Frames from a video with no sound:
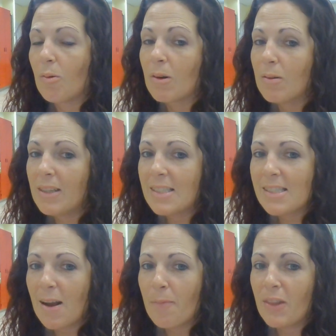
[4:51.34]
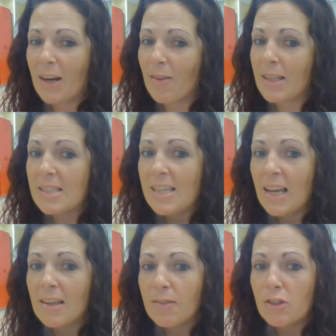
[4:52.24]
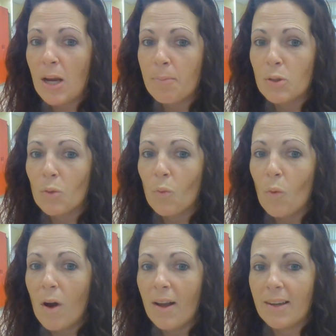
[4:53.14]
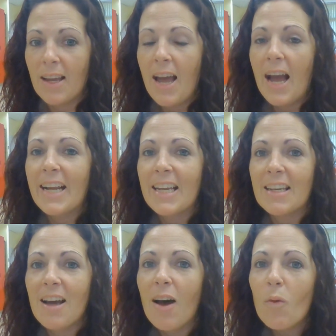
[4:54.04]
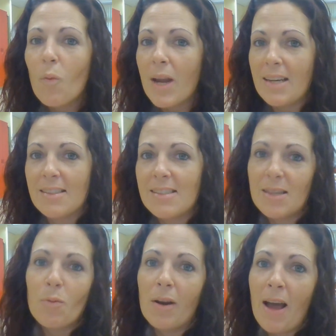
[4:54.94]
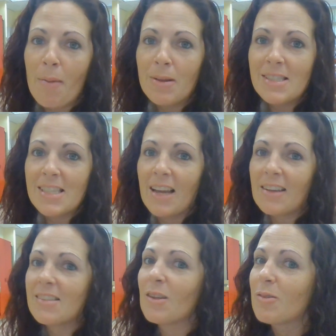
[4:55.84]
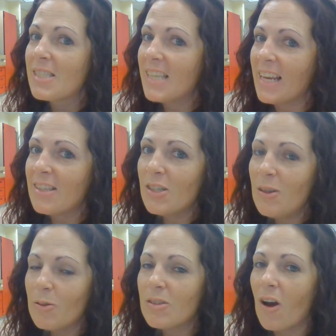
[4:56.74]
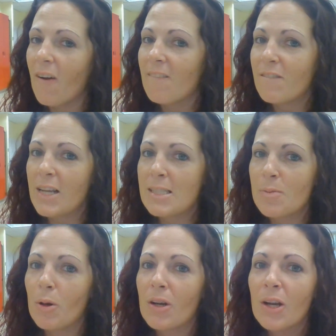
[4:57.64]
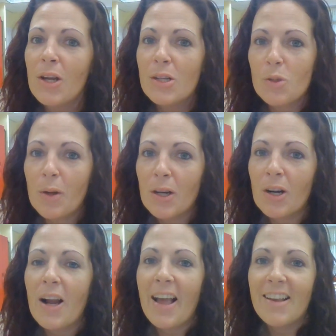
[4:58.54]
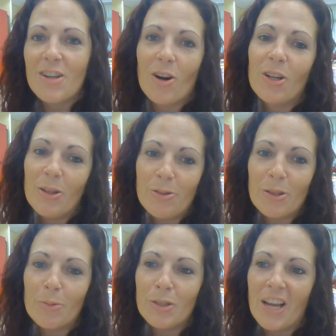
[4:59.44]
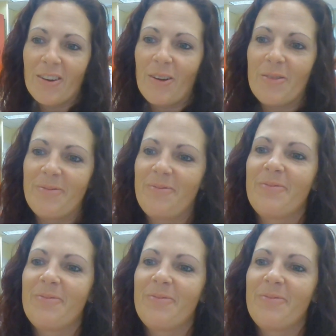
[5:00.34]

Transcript: We're going to stop there. That's the end of chapter 1. I cannot wait to see what happens next, so stay tuned on Facebook, Twitter, and our YouTube channel.